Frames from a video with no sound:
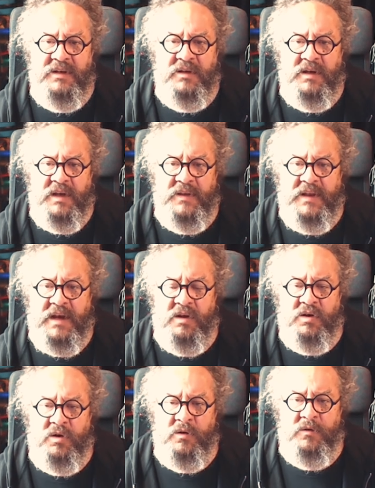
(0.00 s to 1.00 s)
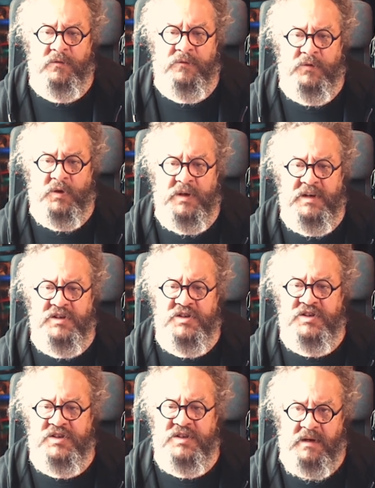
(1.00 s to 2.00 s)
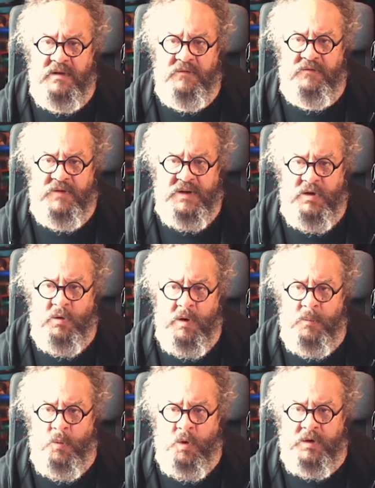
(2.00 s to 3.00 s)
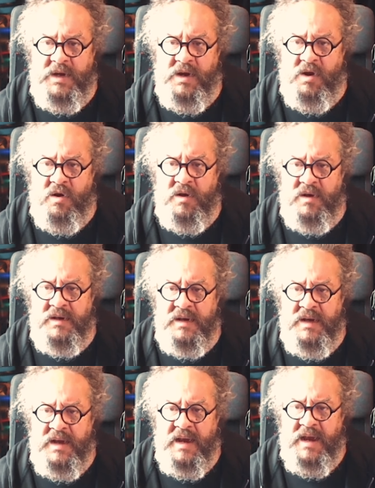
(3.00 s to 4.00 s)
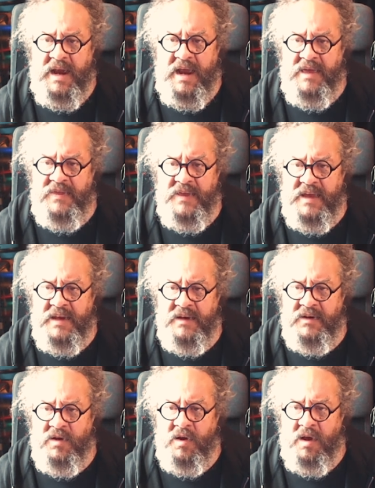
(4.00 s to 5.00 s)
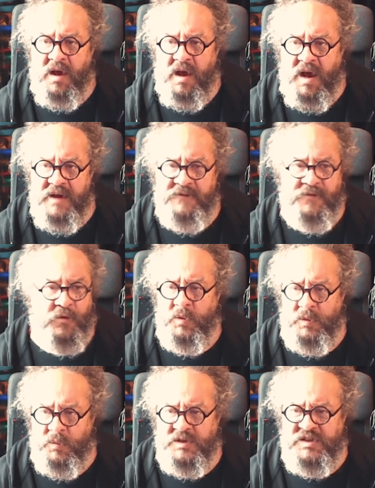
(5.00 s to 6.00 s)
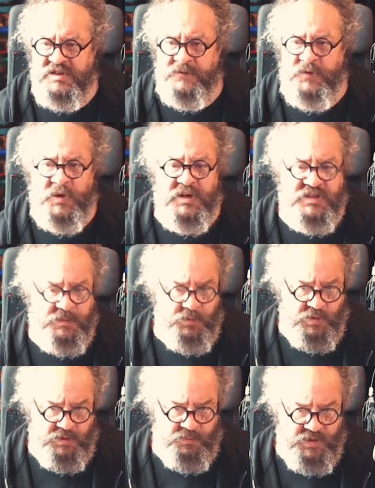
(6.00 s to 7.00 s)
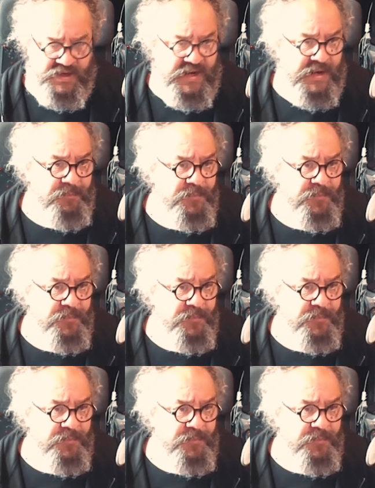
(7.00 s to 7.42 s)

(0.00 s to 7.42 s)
And then I'll go footage, video I'm working on, and then iPhone, which is the footage I'm going to bring in.